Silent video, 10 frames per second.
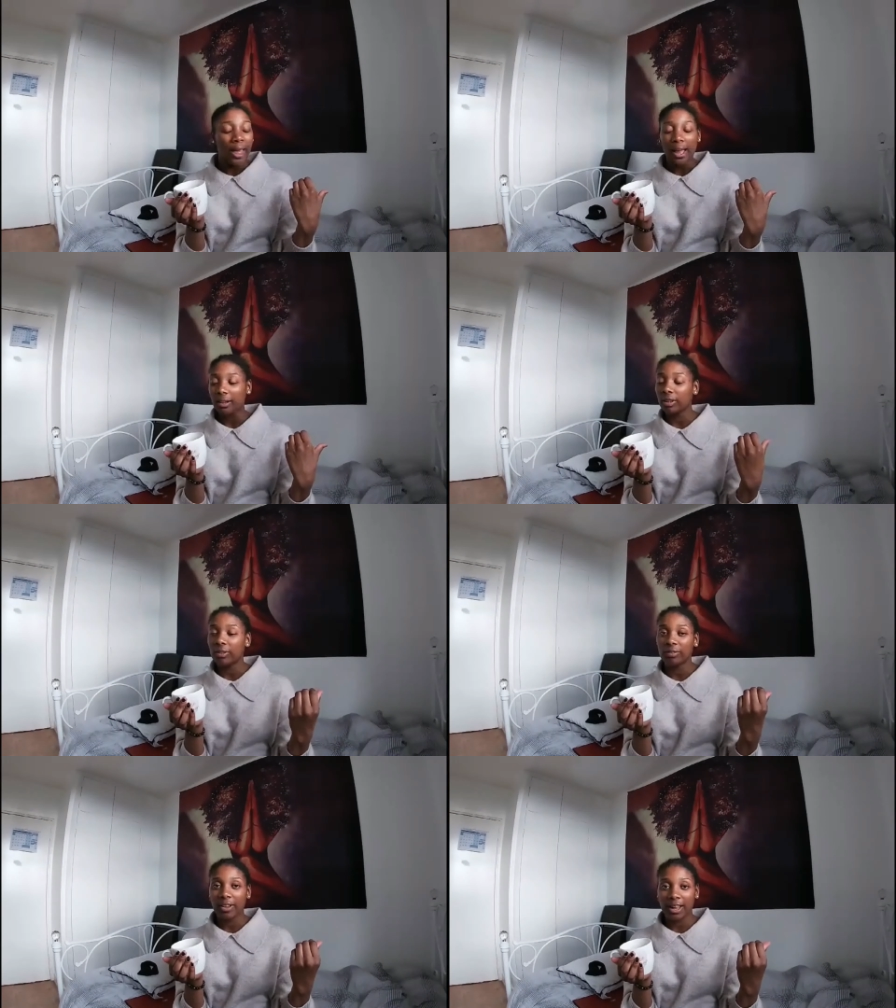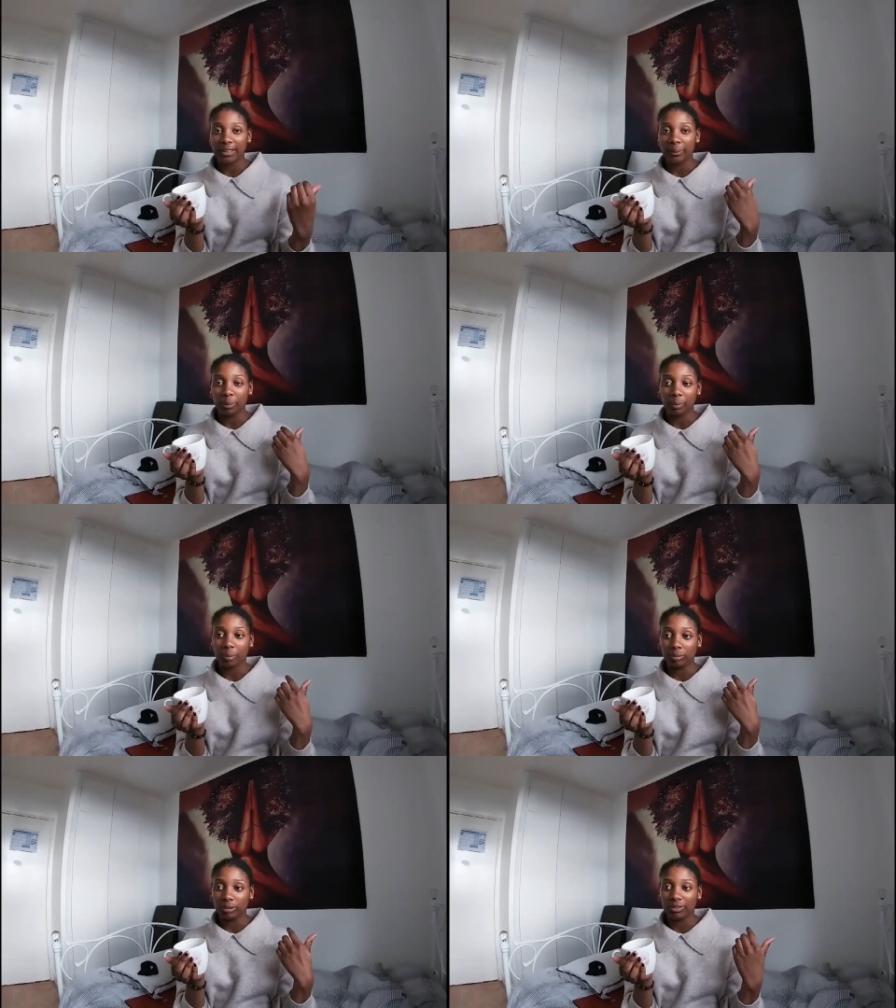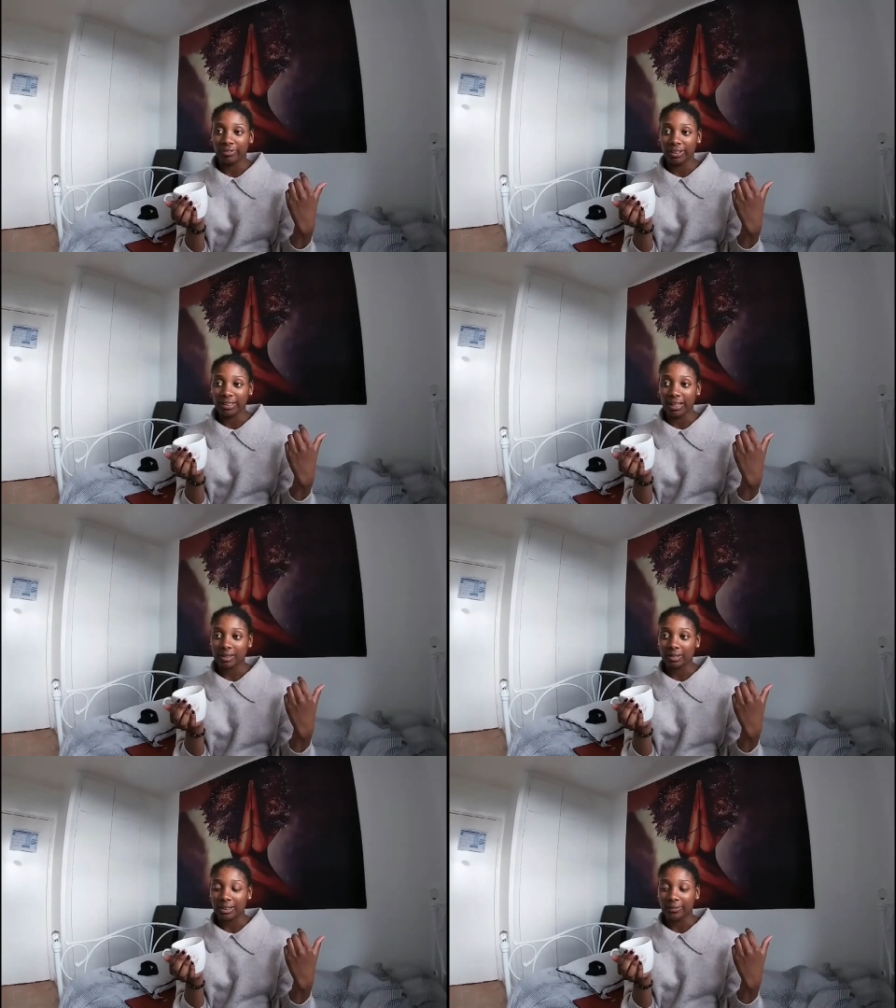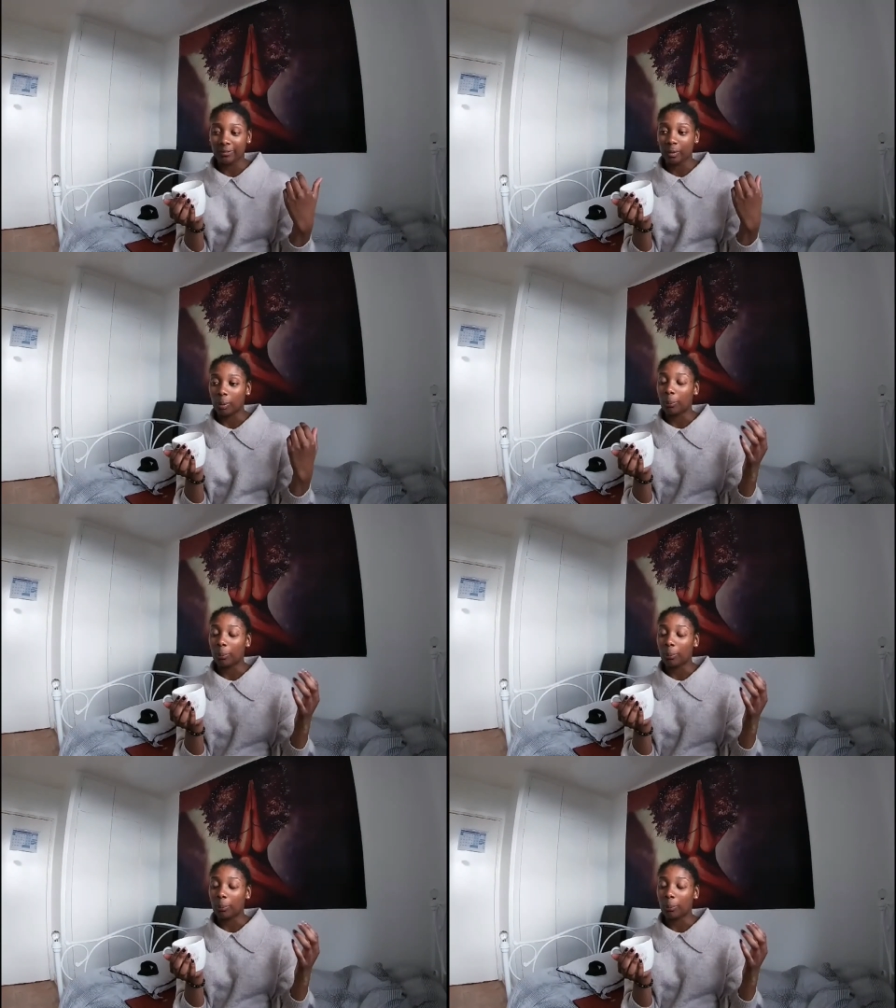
I couldn't find the thing that I was looking for,